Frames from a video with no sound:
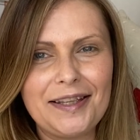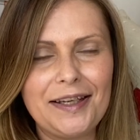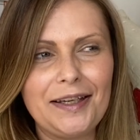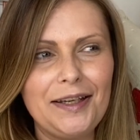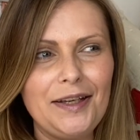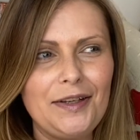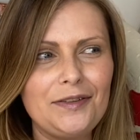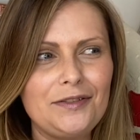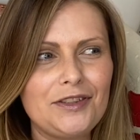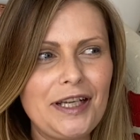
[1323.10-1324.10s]
that
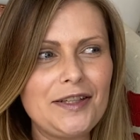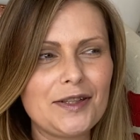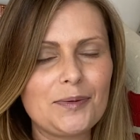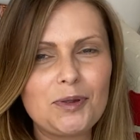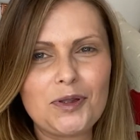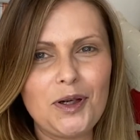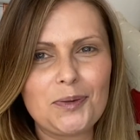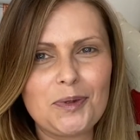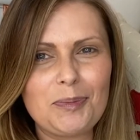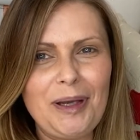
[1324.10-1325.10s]
Jesus was God
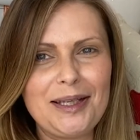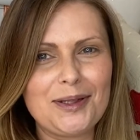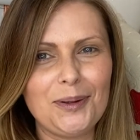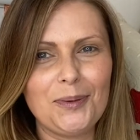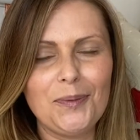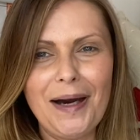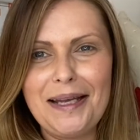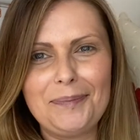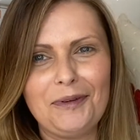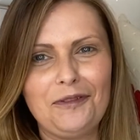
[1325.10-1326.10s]
was being taught
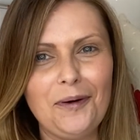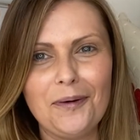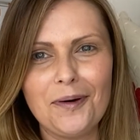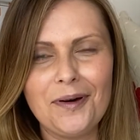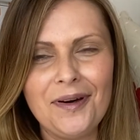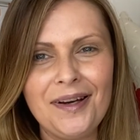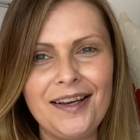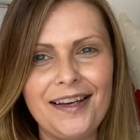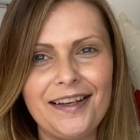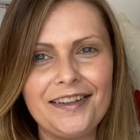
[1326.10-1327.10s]
way before
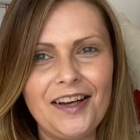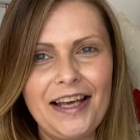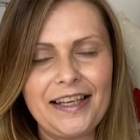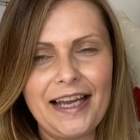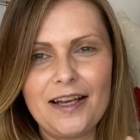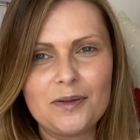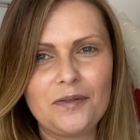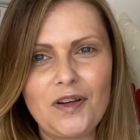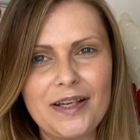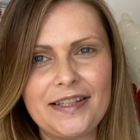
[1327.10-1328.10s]
like the Council of
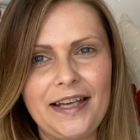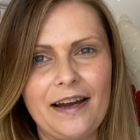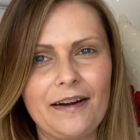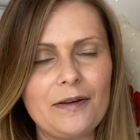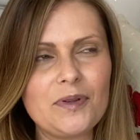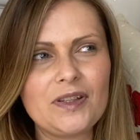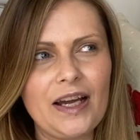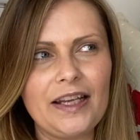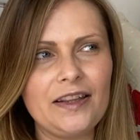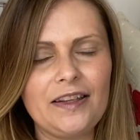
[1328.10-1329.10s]
Nicaea. It was
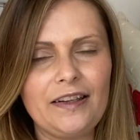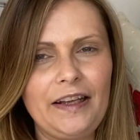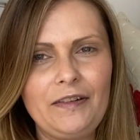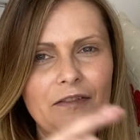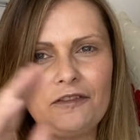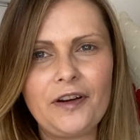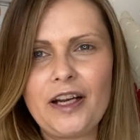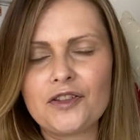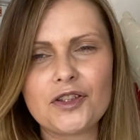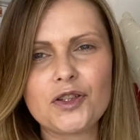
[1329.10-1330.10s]
like in, in, in
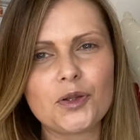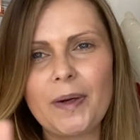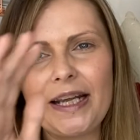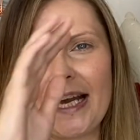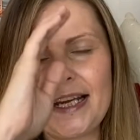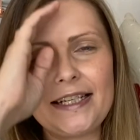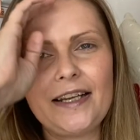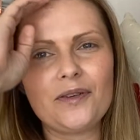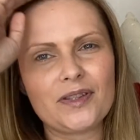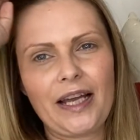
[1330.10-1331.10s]
320 AD
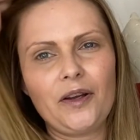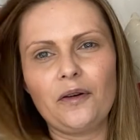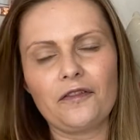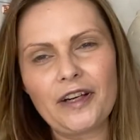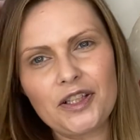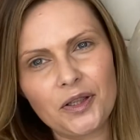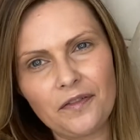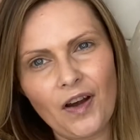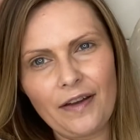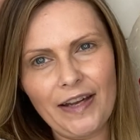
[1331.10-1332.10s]
or something, or
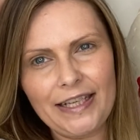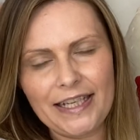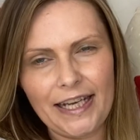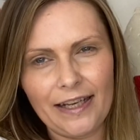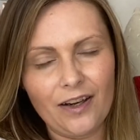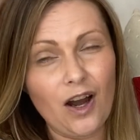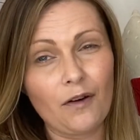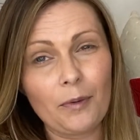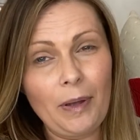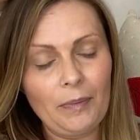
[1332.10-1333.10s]
325 AD. I can't
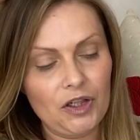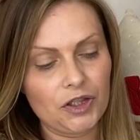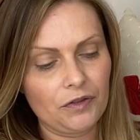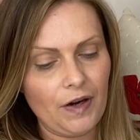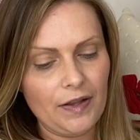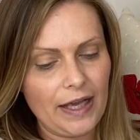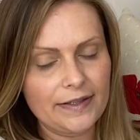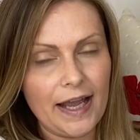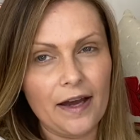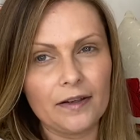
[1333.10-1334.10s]
remember. I should have wrote that
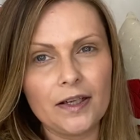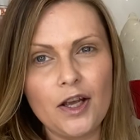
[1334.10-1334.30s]
down.